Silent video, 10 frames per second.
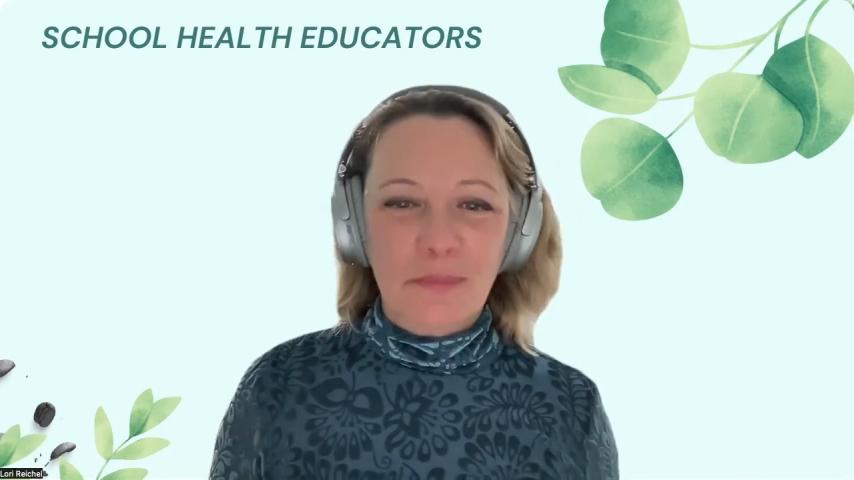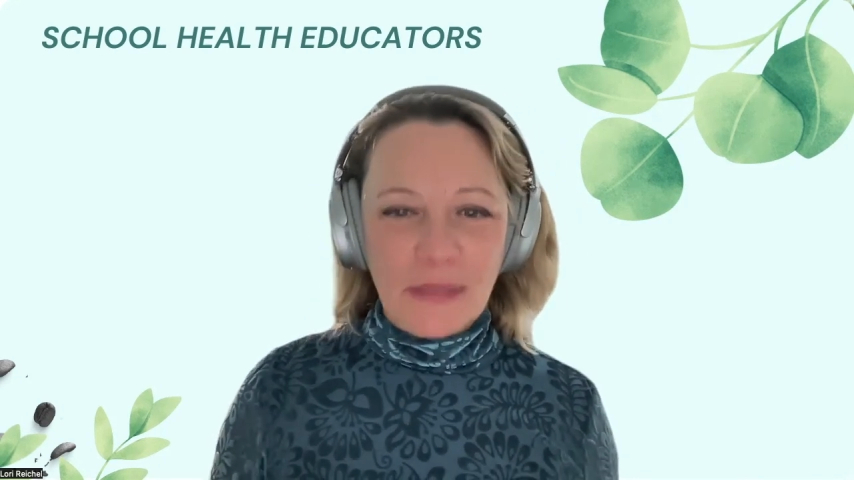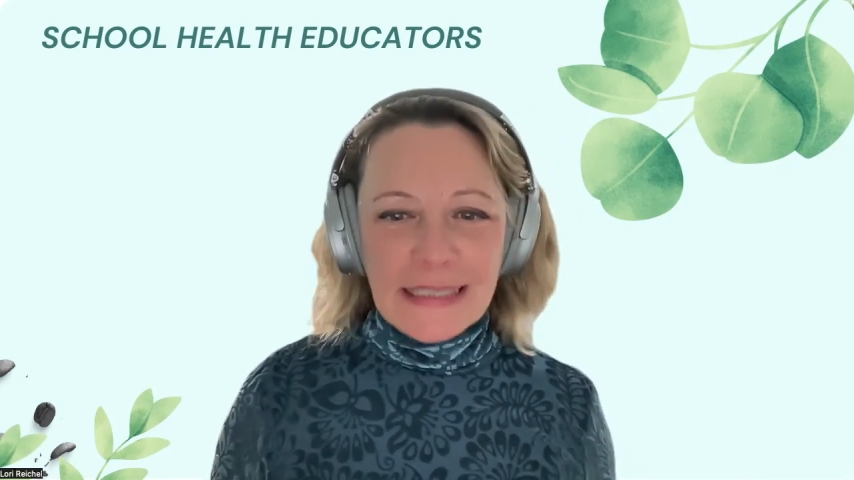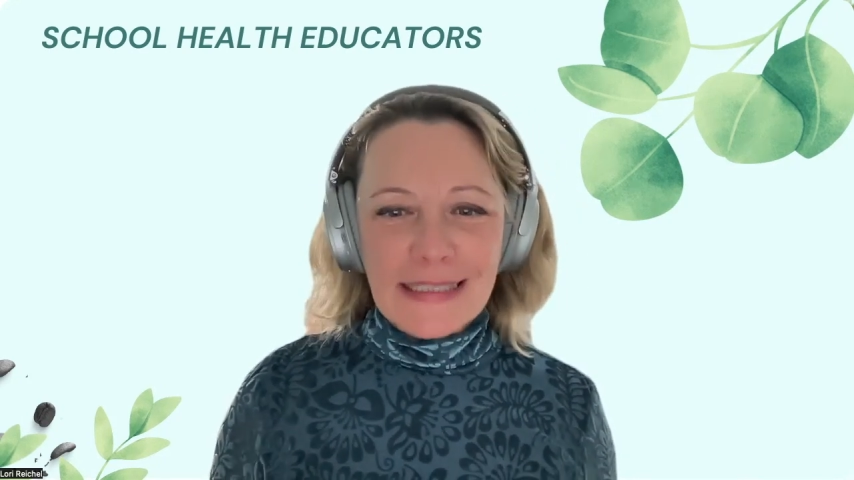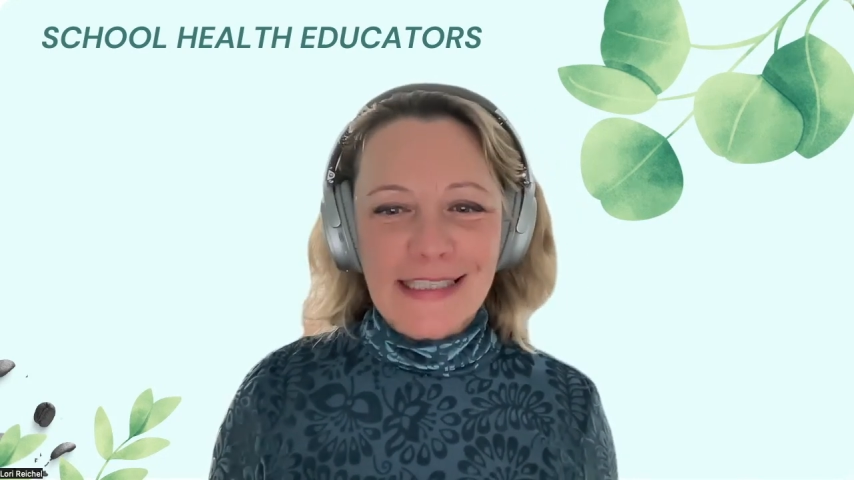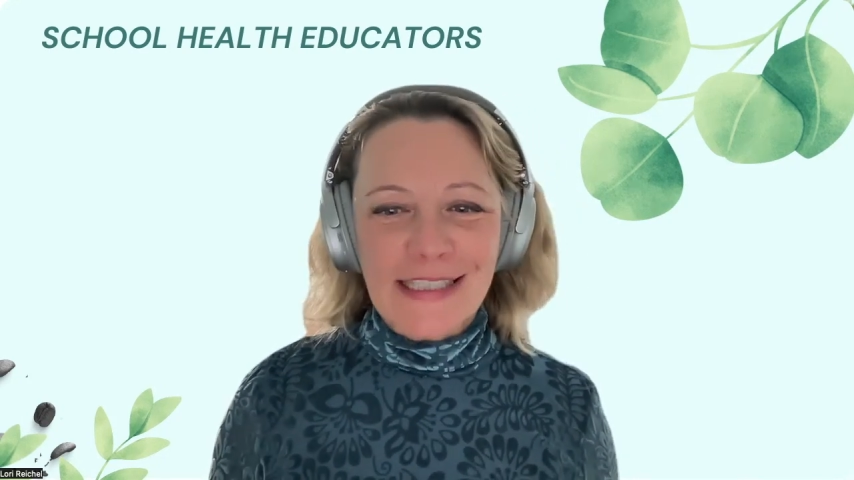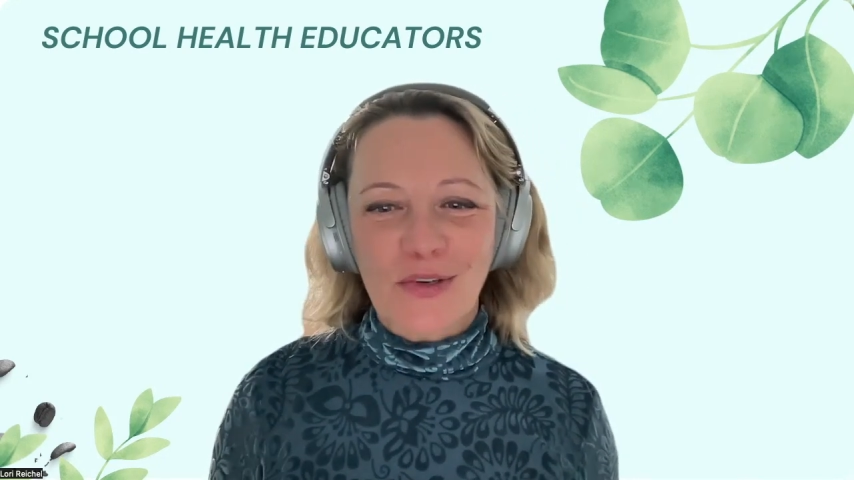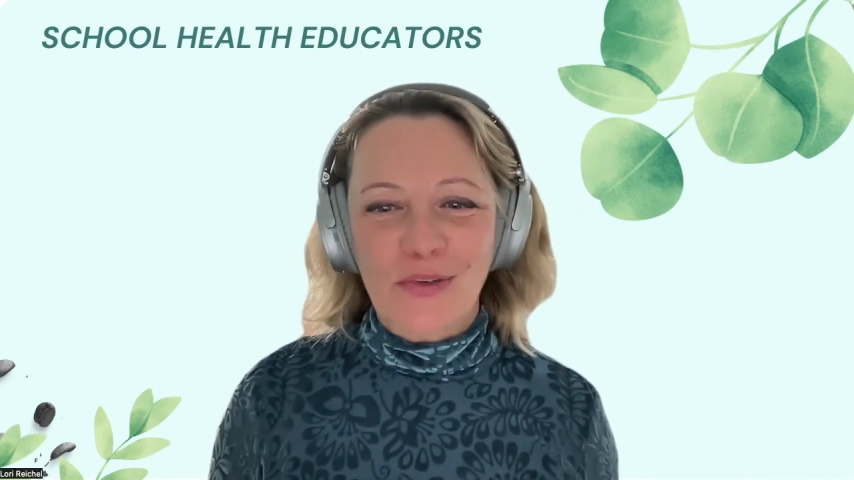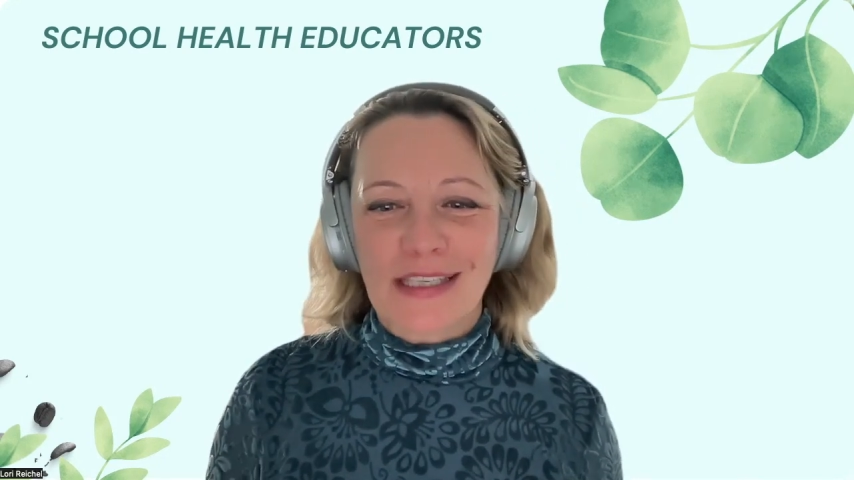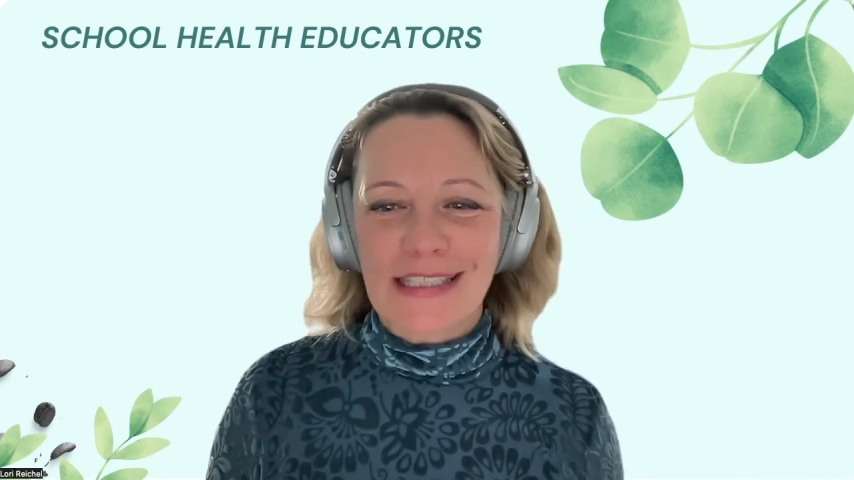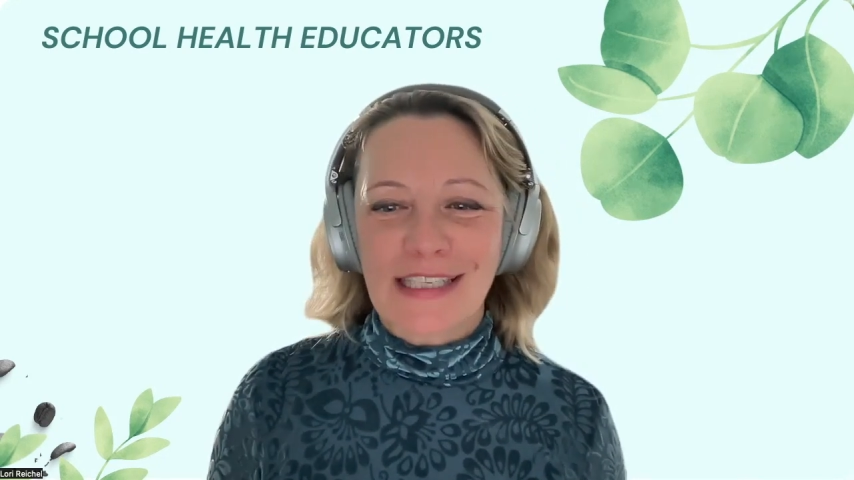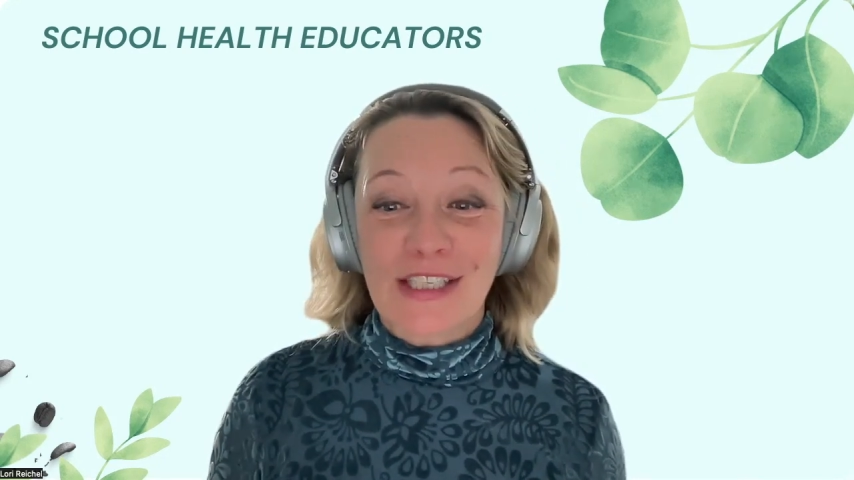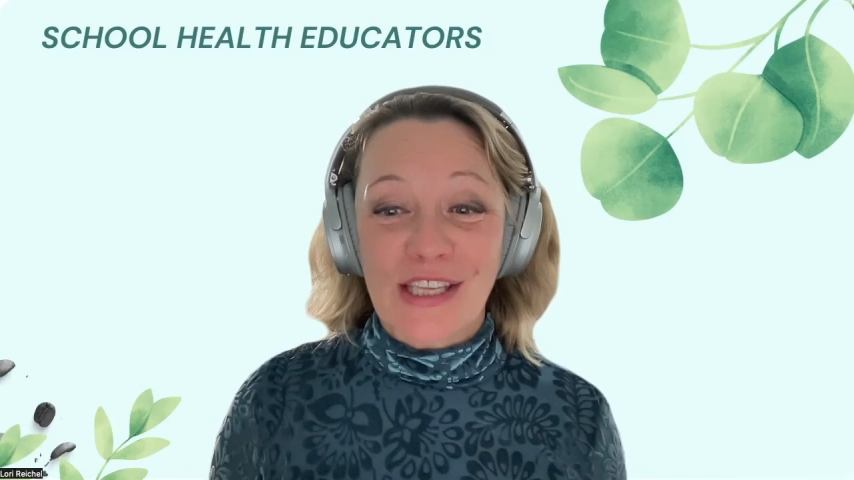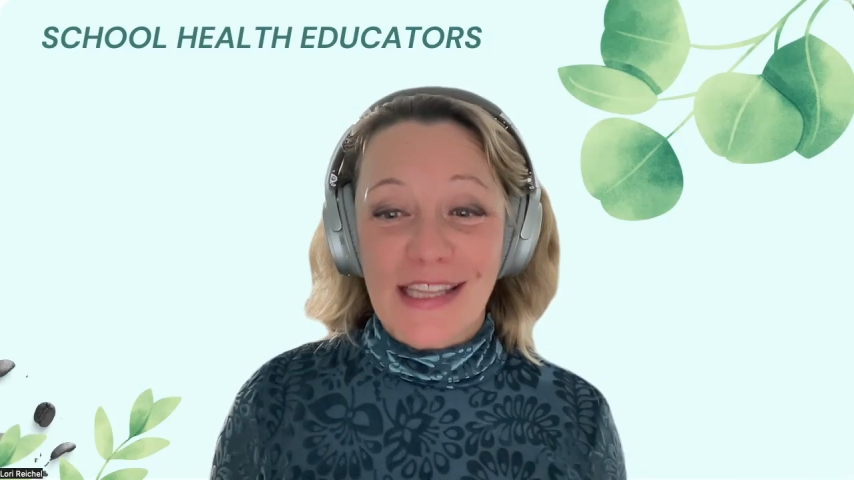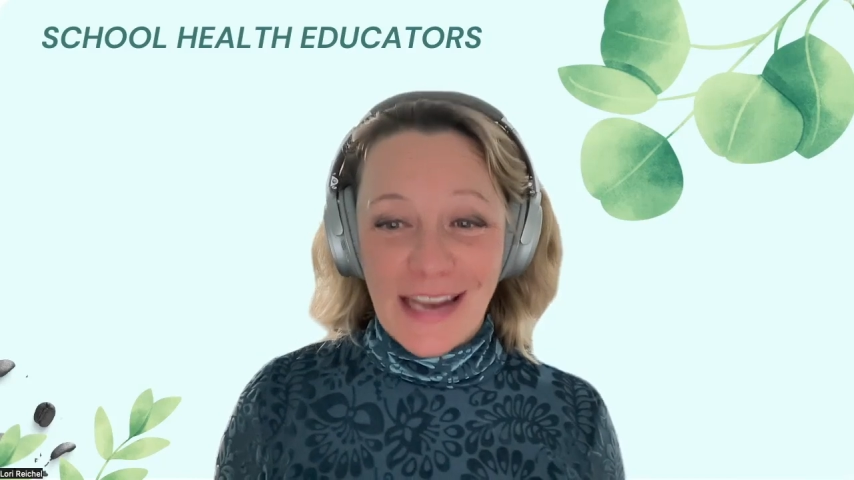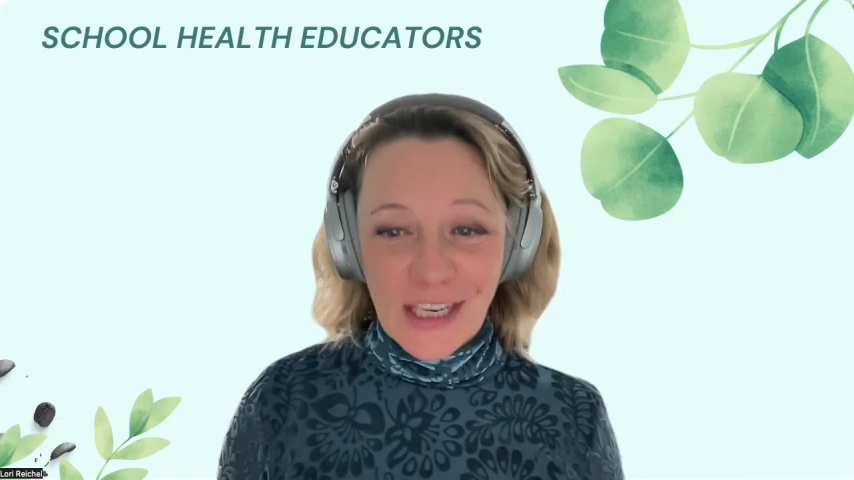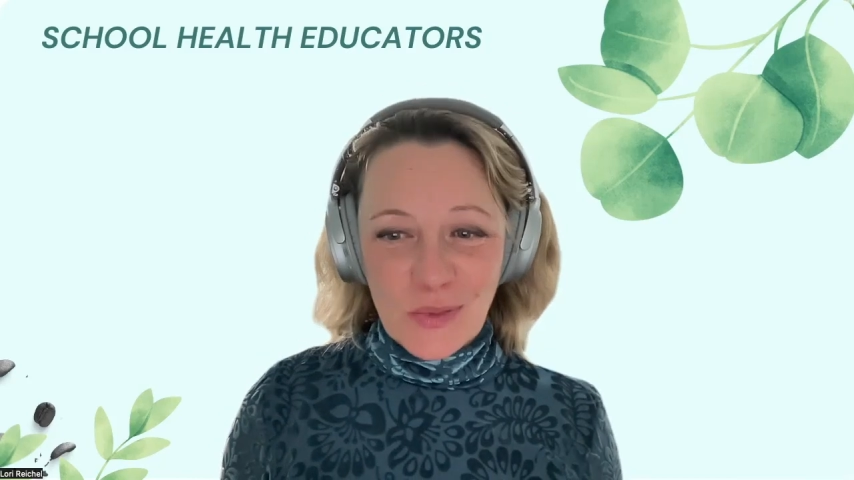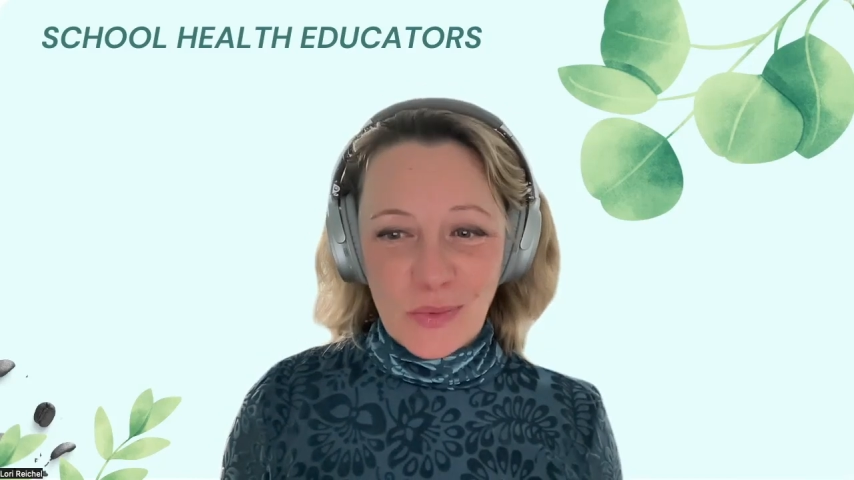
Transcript: please consider listening to the next